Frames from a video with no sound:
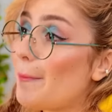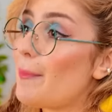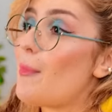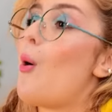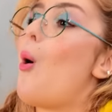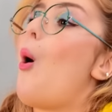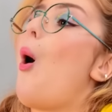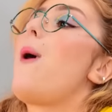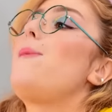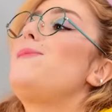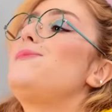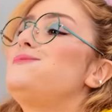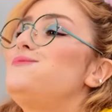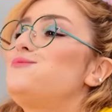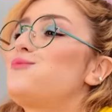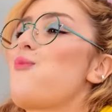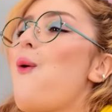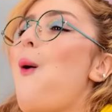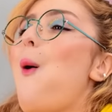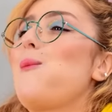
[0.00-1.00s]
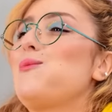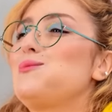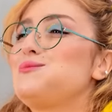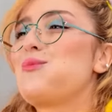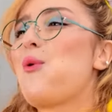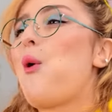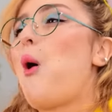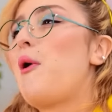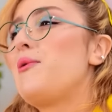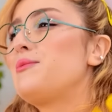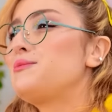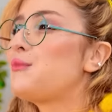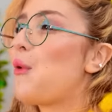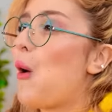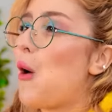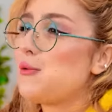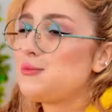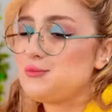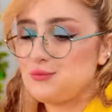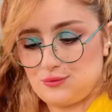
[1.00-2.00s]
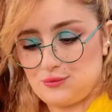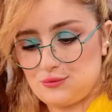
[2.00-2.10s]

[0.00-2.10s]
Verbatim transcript: One down, tons more to go.